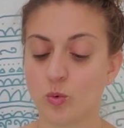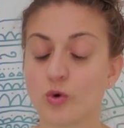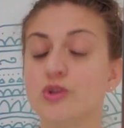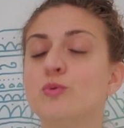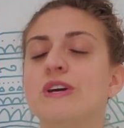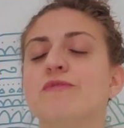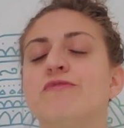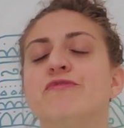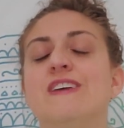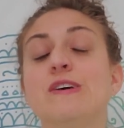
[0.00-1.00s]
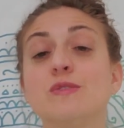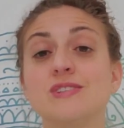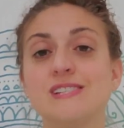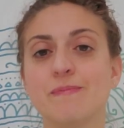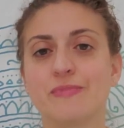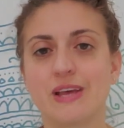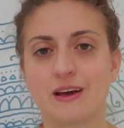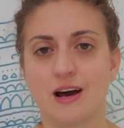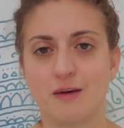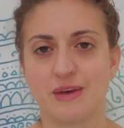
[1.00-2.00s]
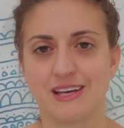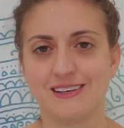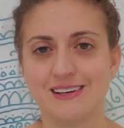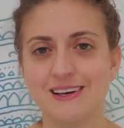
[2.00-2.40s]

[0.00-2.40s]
or you can feel something coming.